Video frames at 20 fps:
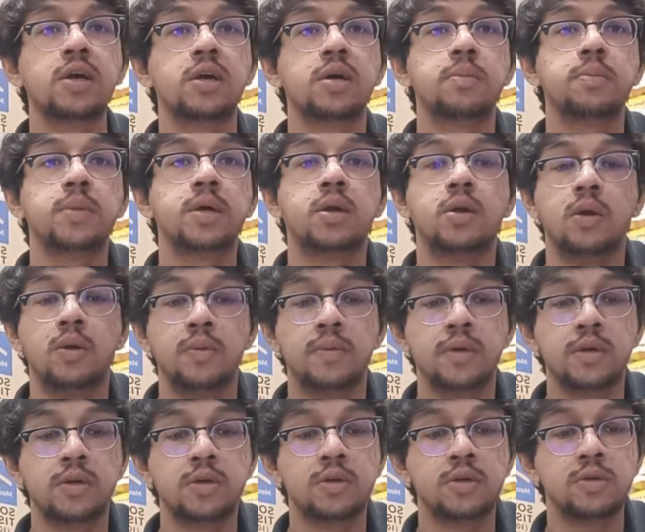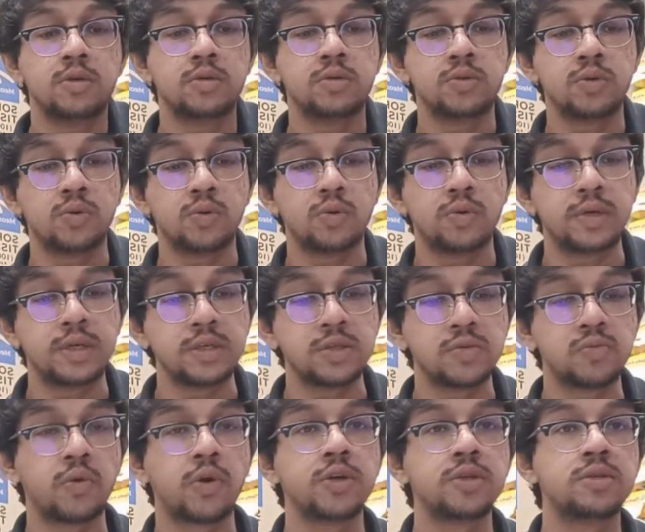Rahman. So his
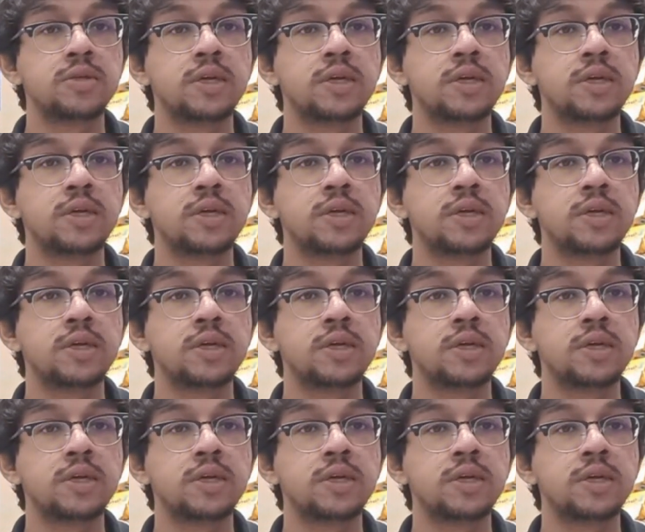voice